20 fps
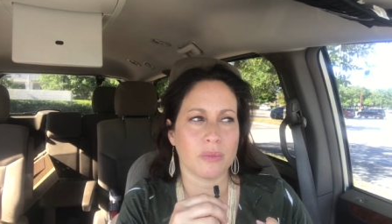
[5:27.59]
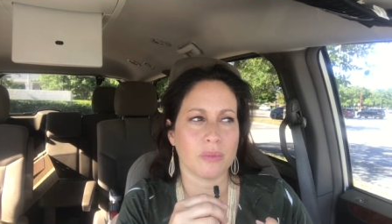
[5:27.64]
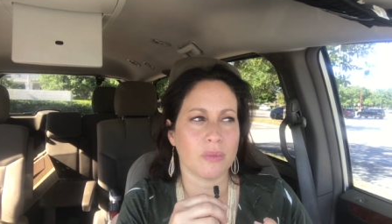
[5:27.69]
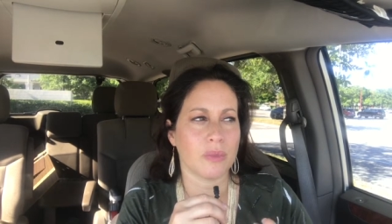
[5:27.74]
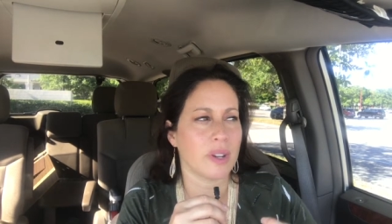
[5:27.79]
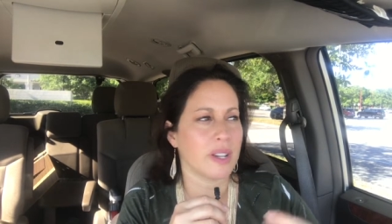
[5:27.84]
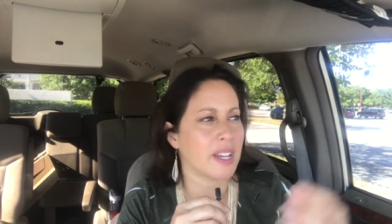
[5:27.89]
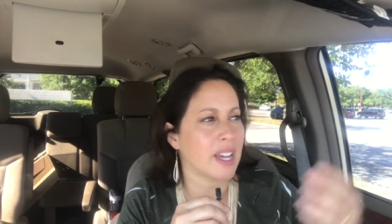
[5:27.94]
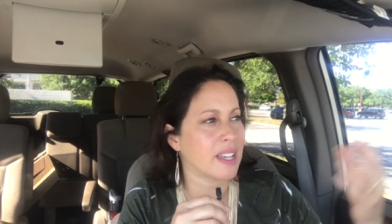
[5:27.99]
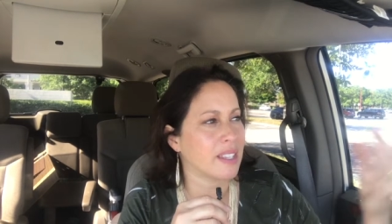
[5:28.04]

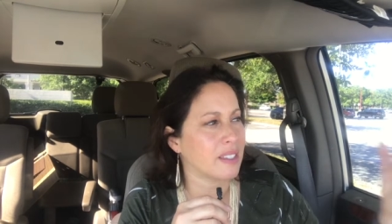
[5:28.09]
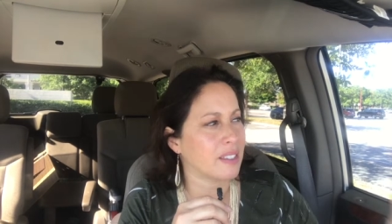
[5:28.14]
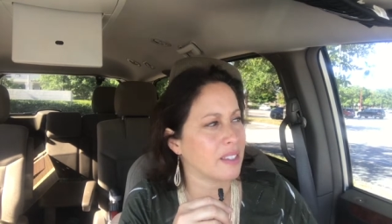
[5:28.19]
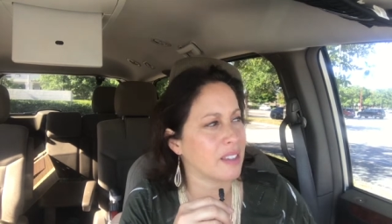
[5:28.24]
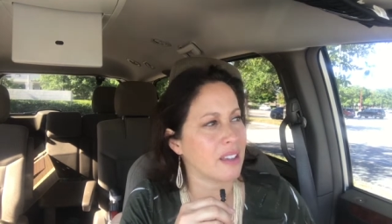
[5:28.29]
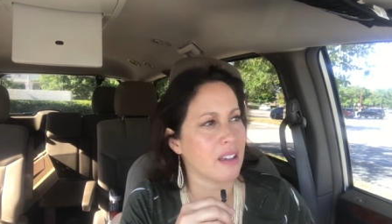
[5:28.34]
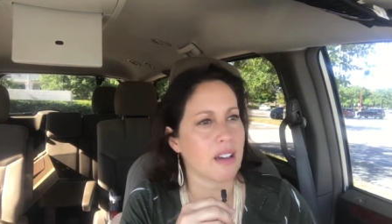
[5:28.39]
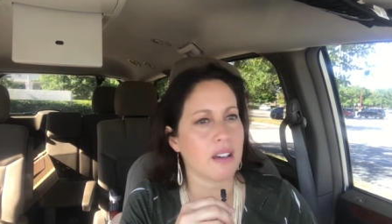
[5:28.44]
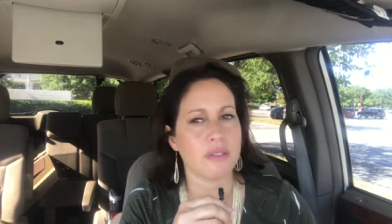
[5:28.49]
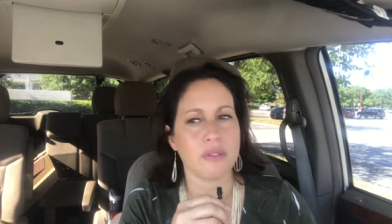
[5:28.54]
when I
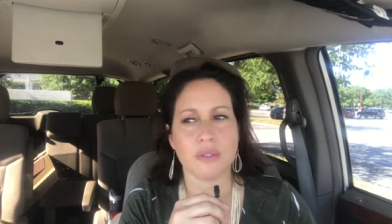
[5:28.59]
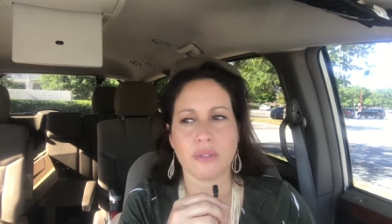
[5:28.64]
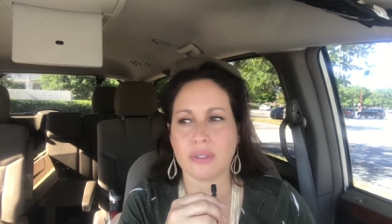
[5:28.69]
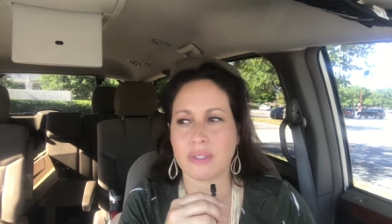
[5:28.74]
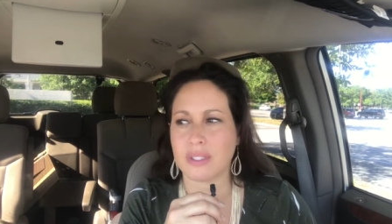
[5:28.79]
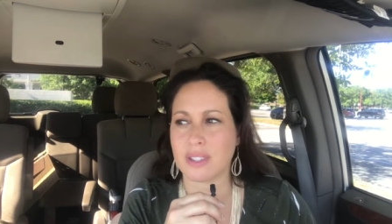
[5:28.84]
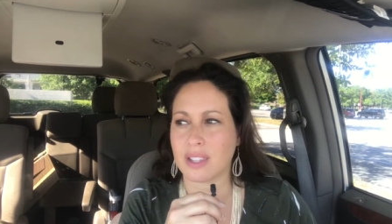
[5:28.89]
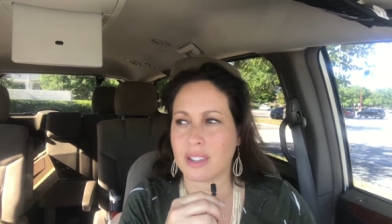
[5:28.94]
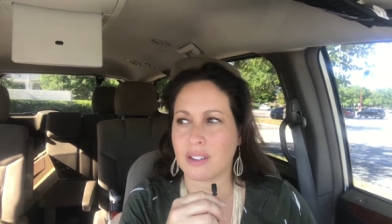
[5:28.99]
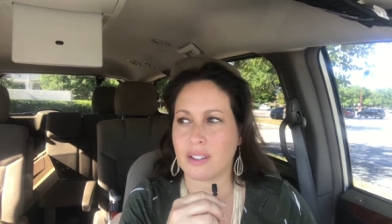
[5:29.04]
see
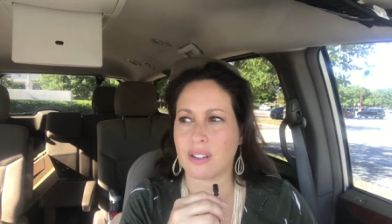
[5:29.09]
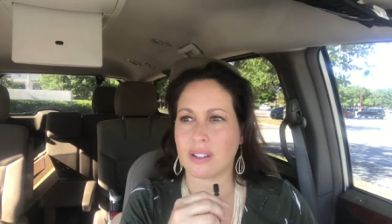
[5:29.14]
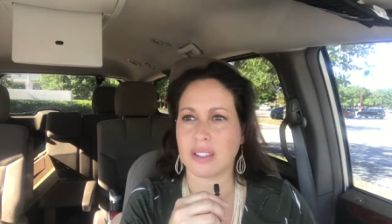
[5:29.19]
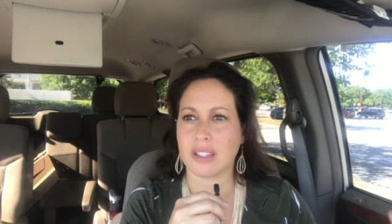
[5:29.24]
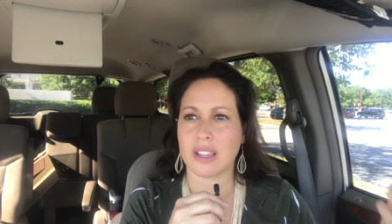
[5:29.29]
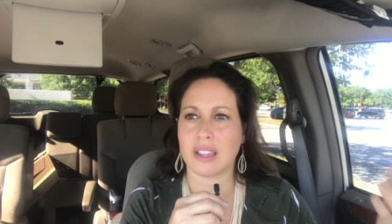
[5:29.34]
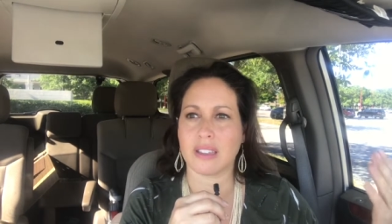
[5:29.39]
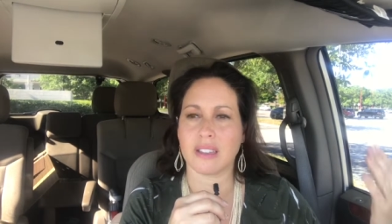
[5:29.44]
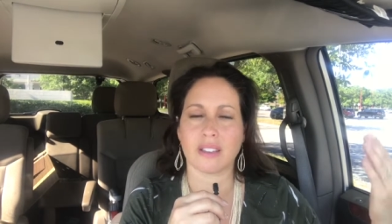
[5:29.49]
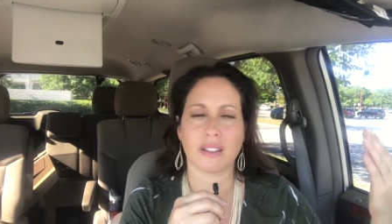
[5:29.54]
others that are
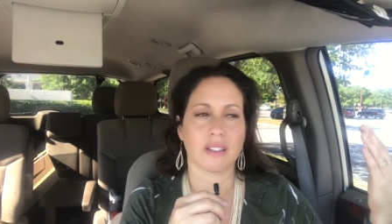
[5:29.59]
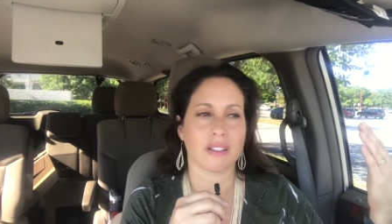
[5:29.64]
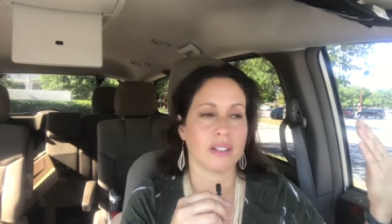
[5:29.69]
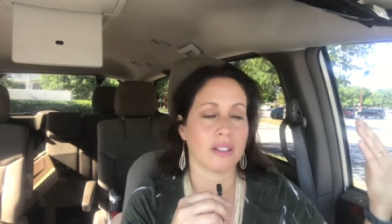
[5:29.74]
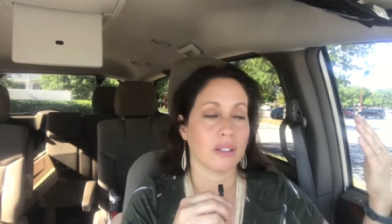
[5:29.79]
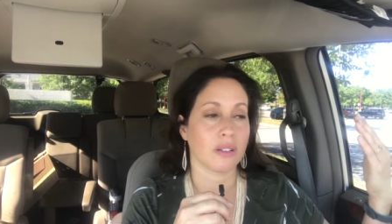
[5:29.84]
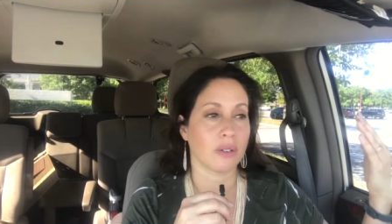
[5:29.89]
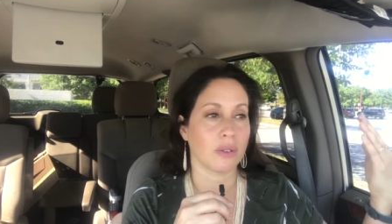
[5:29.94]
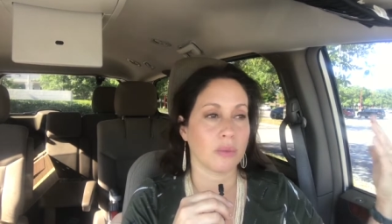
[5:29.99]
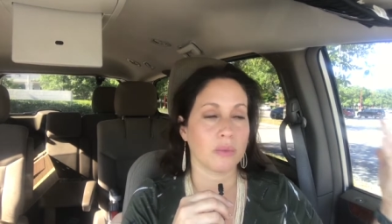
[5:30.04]
like,
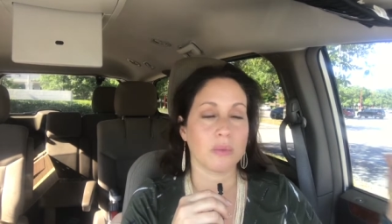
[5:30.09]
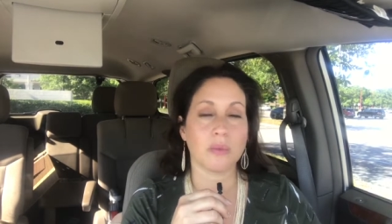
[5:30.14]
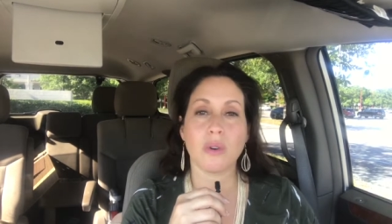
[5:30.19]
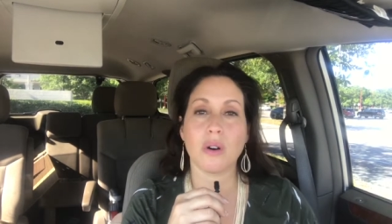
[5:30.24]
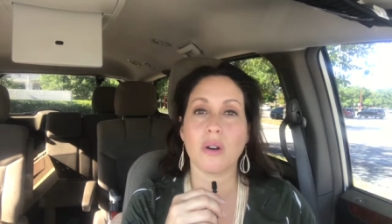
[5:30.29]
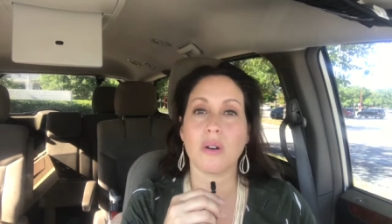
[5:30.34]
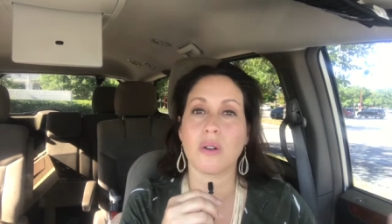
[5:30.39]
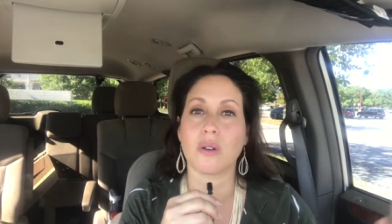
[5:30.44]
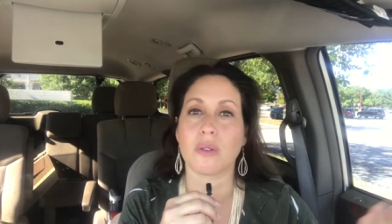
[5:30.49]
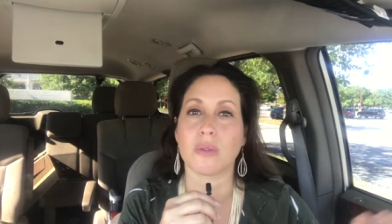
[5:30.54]

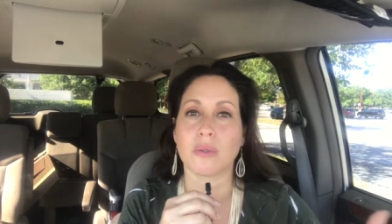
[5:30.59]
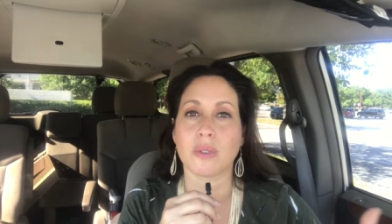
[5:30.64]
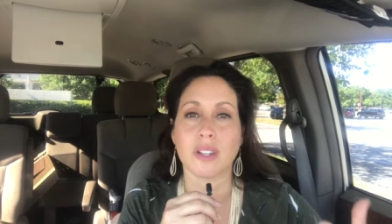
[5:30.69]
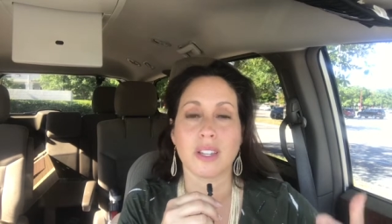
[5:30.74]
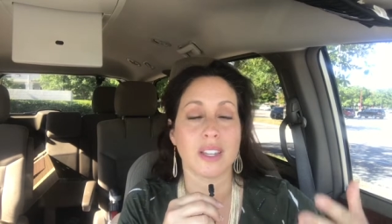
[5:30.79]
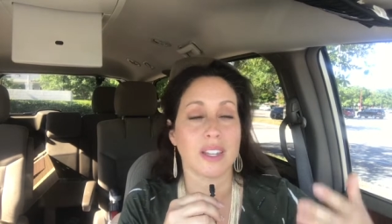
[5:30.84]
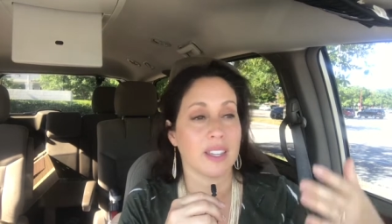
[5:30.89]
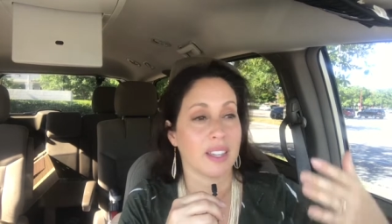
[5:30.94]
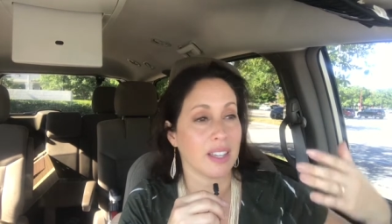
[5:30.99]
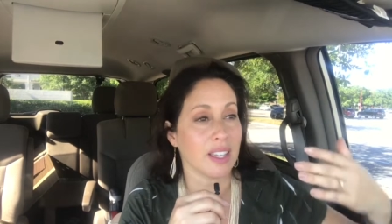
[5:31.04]
"Whoa,
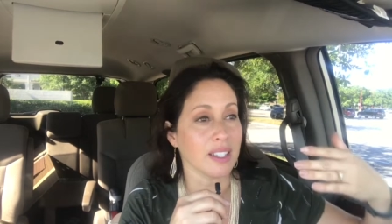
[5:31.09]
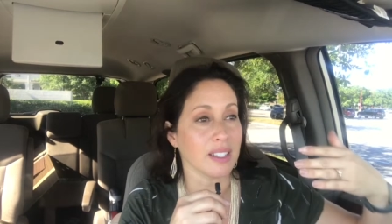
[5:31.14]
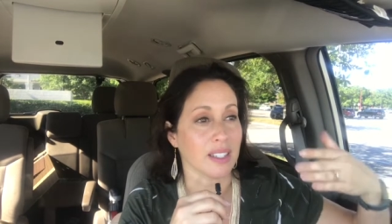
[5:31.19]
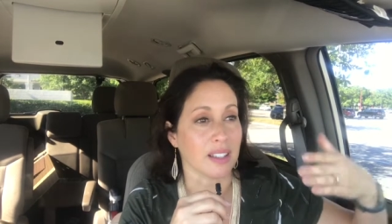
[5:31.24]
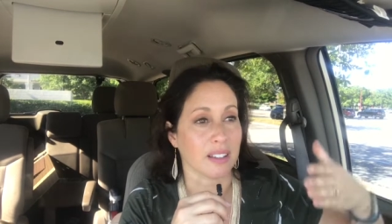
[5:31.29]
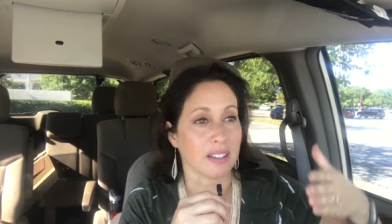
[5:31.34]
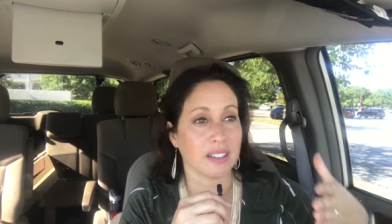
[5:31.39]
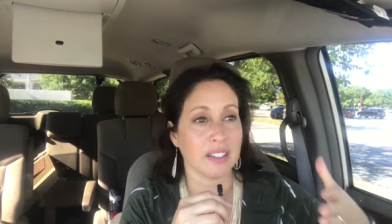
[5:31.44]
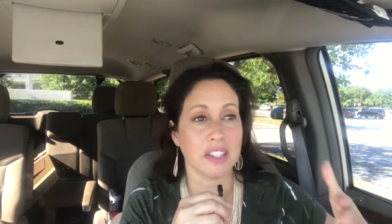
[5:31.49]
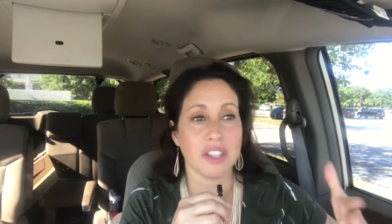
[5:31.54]
it's
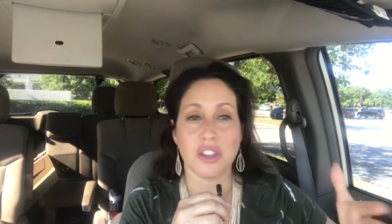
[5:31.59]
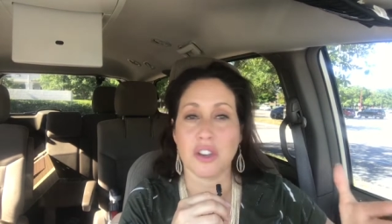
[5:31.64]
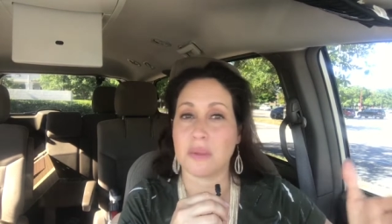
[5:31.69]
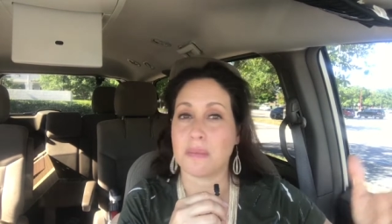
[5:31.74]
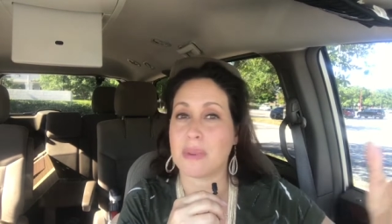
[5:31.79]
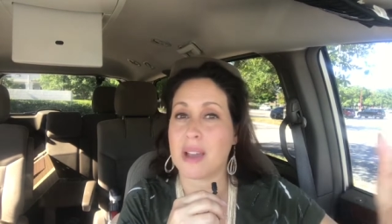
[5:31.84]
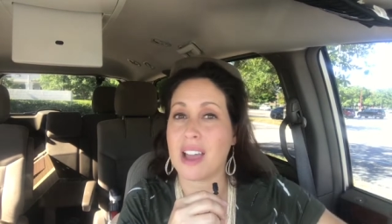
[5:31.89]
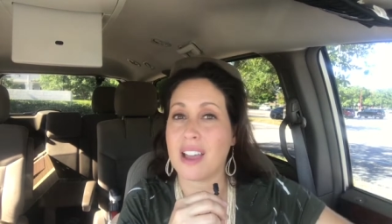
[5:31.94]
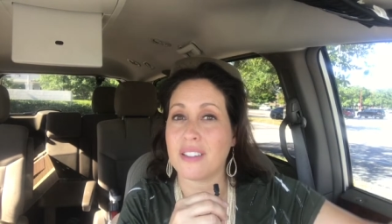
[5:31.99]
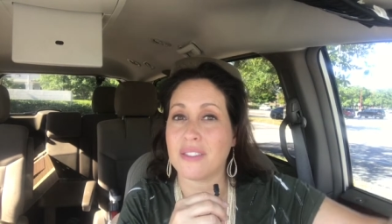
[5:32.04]
a clear
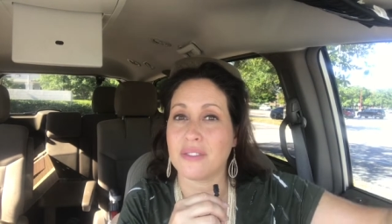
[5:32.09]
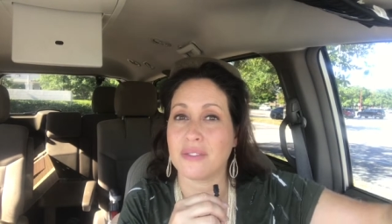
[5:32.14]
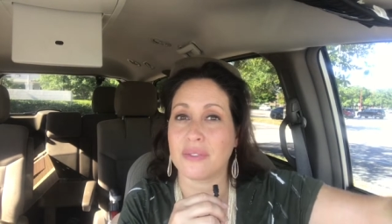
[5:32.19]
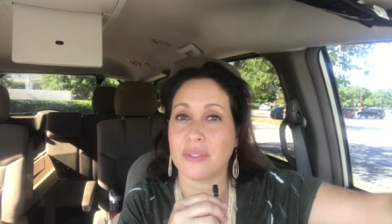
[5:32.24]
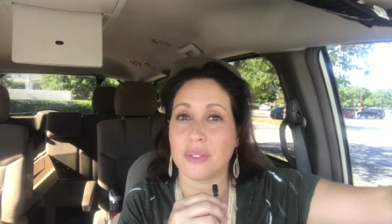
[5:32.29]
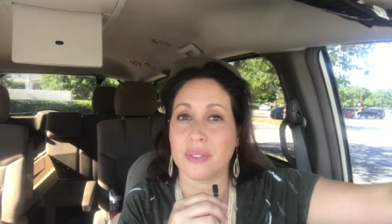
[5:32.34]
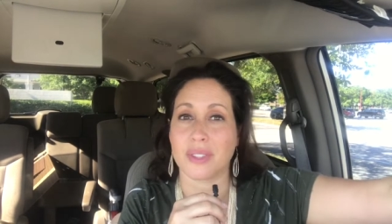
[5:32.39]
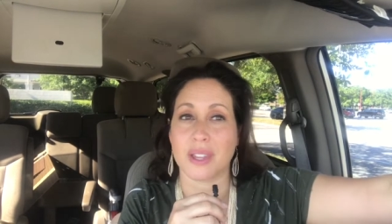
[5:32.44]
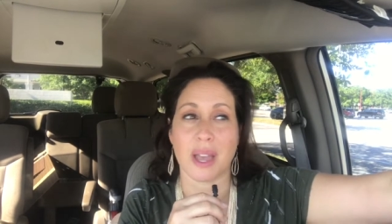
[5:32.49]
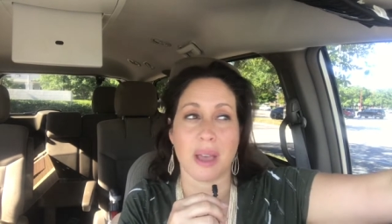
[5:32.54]
path
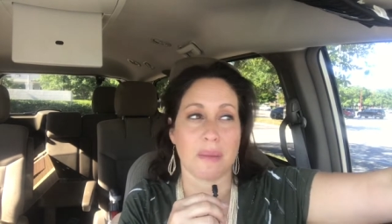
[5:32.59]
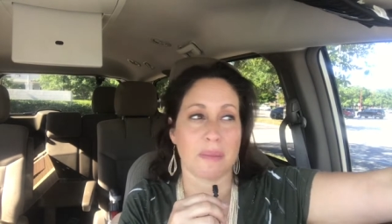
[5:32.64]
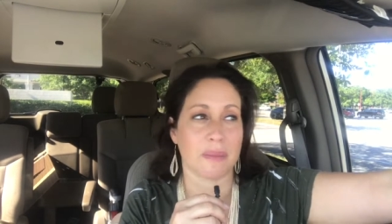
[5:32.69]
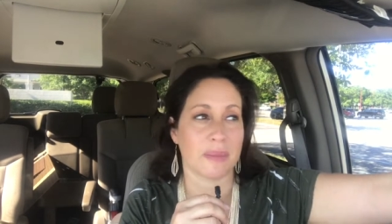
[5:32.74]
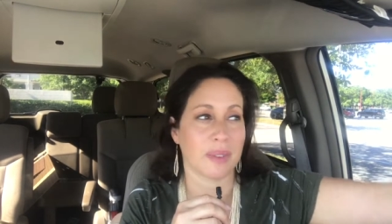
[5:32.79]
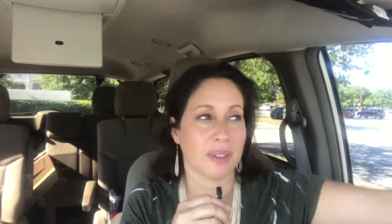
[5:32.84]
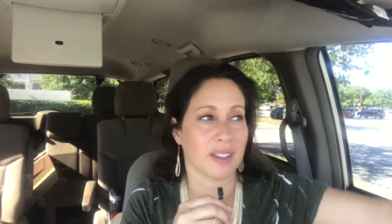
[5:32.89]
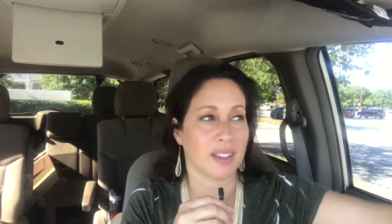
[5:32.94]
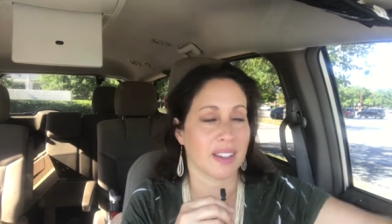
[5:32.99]
for them."